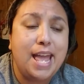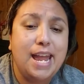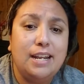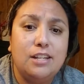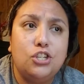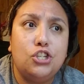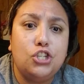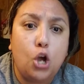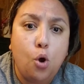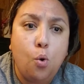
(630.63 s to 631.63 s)
It is
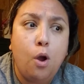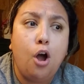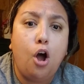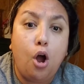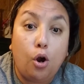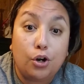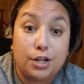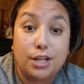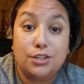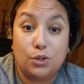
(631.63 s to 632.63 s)
so hard
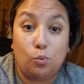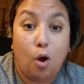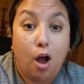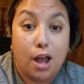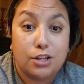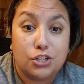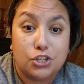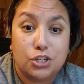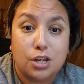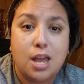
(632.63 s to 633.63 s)
to watch.